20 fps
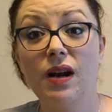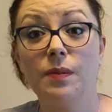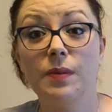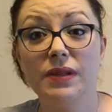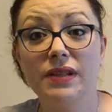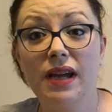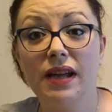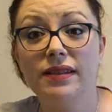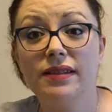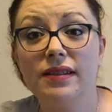
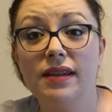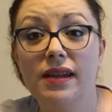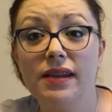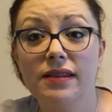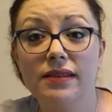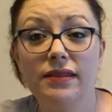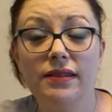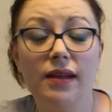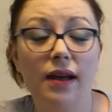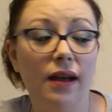
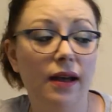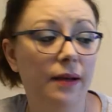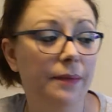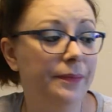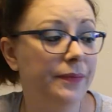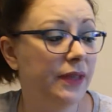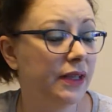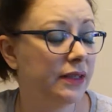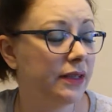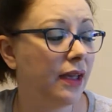Arkatensis,
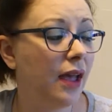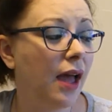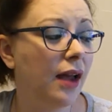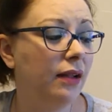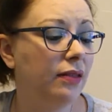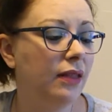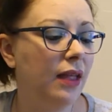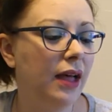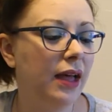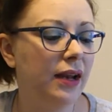it's got
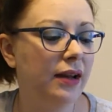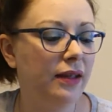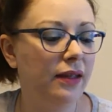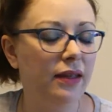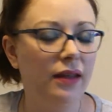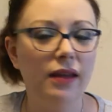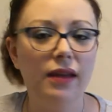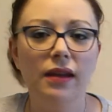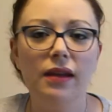a lot of,